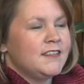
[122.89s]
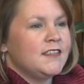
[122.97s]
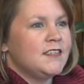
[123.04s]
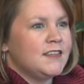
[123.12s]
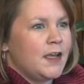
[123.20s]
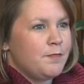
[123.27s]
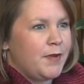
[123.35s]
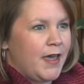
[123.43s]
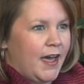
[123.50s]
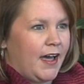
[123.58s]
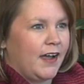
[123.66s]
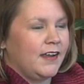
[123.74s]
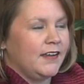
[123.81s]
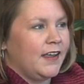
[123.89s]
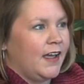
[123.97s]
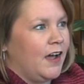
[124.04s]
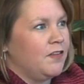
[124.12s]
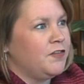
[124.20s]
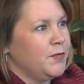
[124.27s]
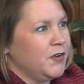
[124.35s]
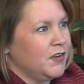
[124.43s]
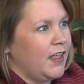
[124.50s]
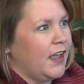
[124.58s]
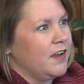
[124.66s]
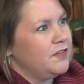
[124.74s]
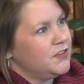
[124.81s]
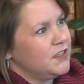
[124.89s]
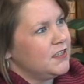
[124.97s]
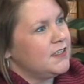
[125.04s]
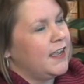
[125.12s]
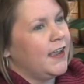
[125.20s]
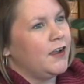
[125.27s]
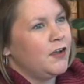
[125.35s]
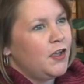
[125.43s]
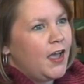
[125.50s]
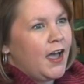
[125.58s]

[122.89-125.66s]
a step back from your life to say,